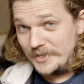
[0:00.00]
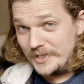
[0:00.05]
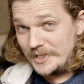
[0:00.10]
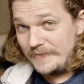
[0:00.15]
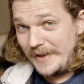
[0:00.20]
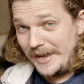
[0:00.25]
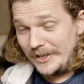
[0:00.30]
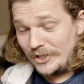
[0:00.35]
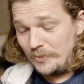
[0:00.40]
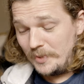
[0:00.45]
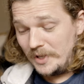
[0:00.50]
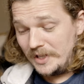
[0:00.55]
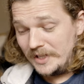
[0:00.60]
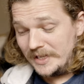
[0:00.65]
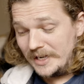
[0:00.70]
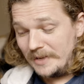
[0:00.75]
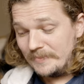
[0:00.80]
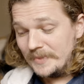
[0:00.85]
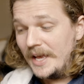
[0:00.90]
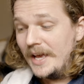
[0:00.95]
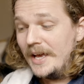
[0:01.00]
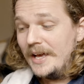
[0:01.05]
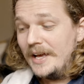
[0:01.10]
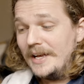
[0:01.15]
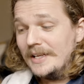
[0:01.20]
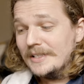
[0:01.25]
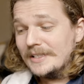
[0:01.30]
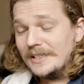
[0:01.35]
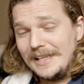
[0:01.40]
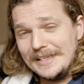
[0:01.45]
this vacuum cleaner,
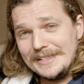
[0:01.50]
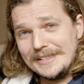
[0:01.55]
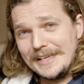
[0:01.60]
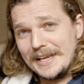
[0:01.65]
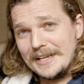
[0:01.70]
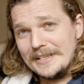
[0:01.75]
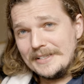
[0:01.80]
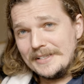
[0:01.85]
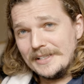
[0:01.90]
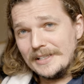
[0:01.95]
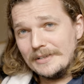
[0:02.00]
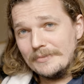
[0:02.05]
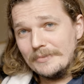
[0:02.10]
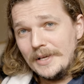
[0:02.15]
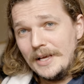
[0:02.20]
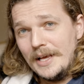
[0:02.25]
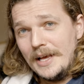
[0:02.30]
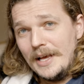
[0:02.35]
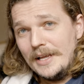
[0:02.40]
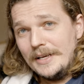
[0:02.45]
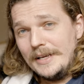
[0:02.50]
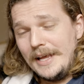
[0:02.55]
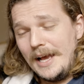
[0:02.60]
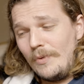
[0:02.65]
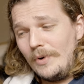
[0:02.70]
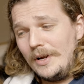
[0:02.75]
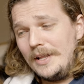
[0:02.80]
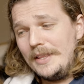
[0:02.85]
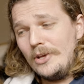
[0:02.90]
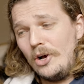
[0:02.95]
so let's get into them. Now,
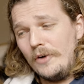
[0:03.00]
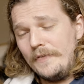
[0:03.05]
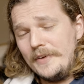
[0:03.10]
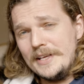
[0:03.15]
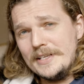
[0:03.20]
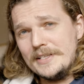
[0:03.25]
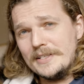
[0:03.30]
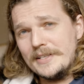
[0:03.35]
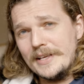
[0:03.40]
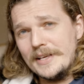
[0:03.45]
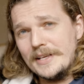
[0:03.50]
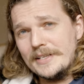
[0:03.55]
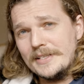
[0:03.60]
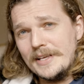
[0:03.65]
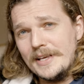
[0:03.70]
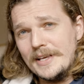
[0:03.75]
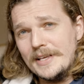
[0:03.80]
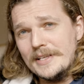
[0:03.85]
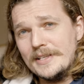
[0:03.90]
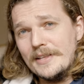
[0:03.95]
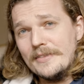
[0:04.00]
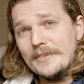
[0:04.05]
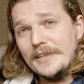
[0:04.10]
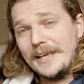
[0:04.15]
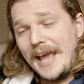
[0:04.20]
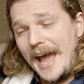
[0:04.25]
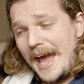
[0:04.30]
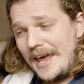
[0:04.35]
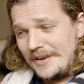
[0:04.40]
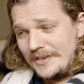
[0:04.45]
one of the obvious things is the
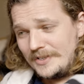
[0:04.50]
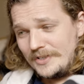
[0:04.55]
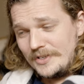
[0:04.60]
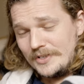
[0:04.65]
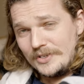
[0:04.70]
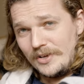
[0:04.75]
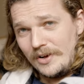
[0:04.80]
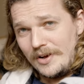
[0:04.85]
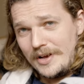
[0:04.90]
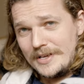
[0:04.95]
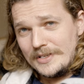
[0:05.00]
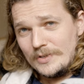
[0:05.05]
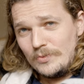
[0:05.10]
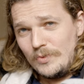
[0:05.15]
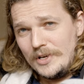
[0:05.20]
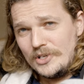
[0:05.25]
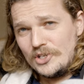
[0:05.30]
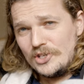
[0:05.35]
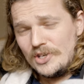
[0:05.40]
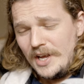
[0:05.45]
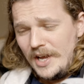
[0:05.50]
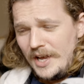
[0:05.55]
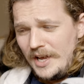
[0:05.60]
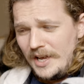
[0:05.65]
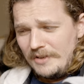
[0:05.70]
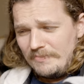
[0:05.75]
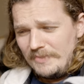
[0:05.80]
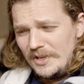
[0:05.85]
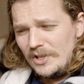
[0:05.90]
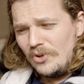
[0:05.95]
canister size, which
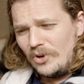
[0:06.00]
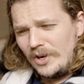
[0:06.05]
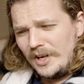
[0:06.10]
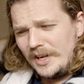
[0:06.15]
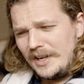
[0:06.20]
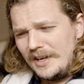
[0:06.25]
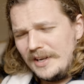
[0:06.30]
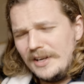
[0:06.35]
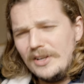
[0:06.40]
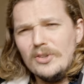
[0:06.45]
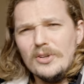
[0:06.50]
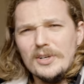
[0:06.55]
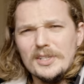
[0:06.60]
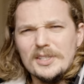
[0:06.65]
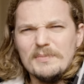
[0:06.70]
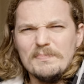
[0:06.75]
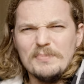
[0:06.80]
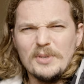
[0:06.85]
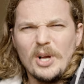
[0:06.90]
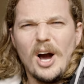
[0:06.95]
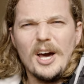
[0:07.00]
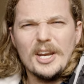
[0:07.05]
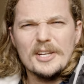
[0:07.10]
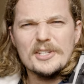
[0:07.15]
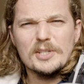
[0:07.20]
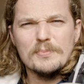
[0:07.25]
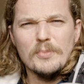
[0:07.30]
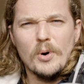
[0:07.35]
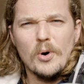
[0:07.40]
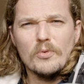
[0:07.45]
you look at it and it looks kind of
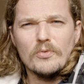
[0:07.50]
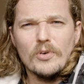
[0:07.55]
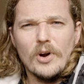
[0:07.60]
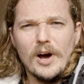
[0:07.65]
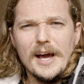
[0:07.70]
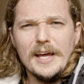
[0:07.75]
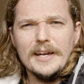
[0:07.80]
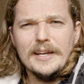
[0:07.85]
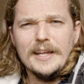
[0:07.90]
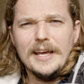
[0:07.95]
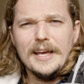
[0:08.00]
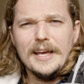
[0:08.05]
small, right?